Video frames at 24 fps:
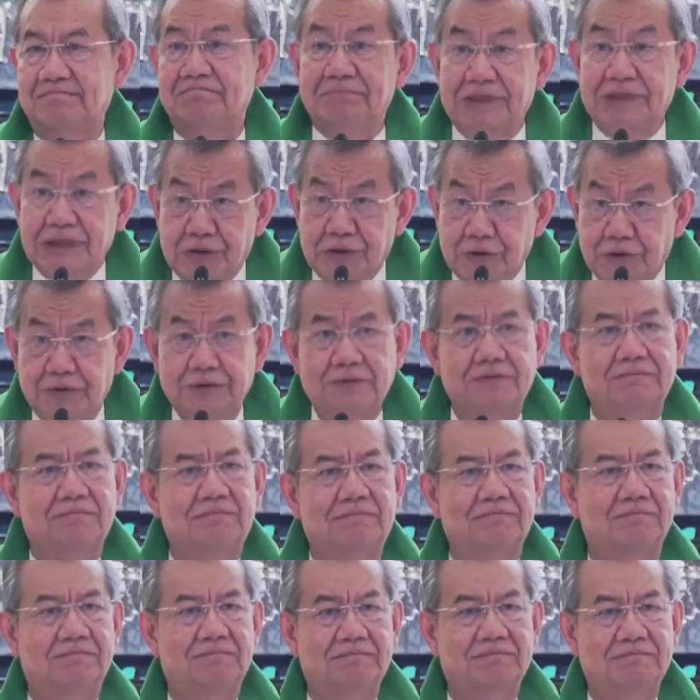Be good.
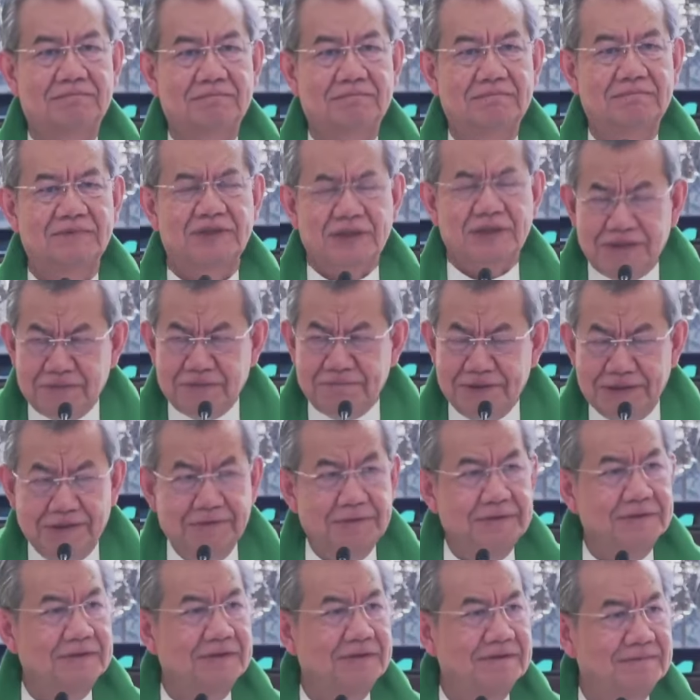Just be
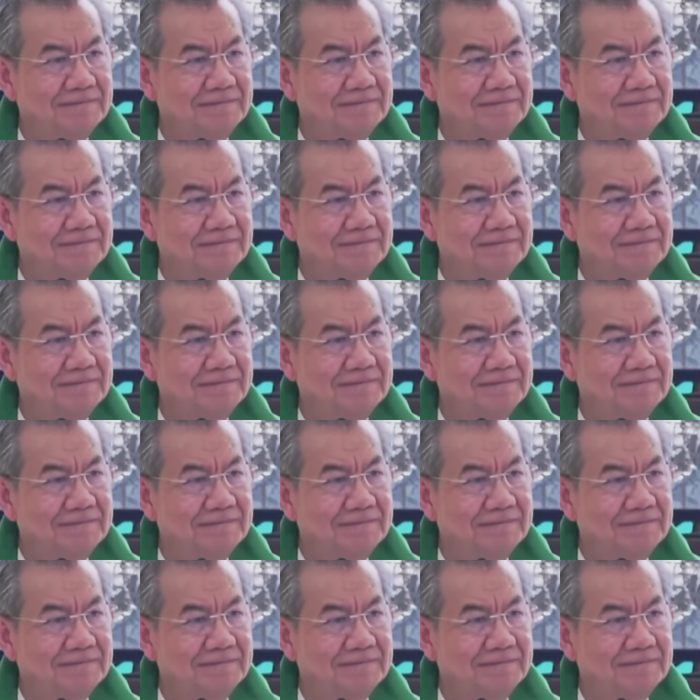good.